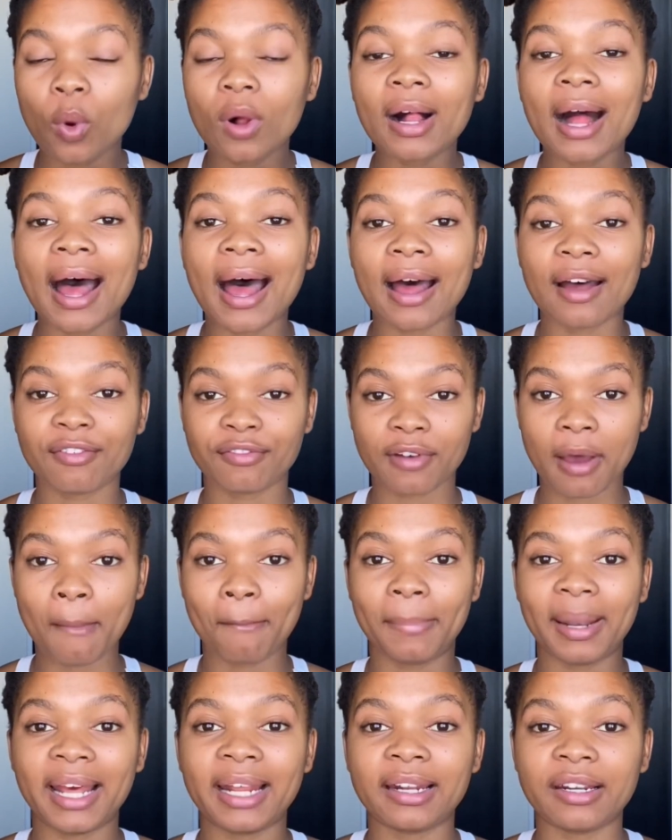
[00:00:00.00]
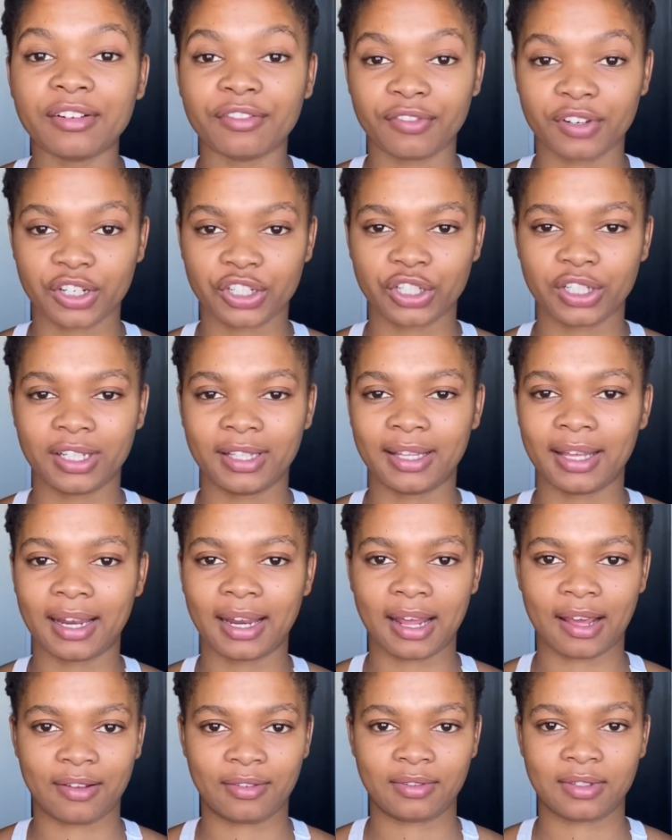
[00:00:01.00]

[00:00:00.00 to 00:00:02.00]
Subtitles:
have a bladder infection in their lives.